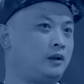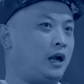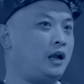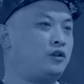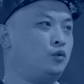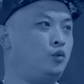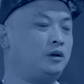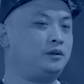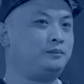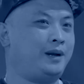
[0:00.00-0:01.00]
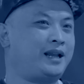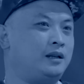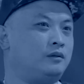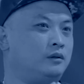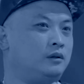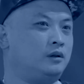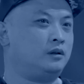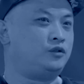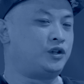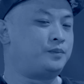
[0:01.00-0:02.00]
I don't want to make it
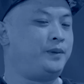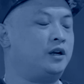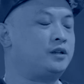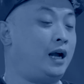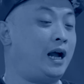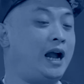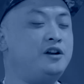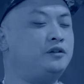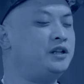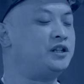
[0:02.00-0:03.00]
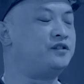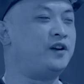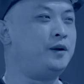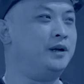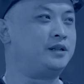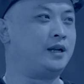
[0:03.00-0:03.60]
just because I know this is famous.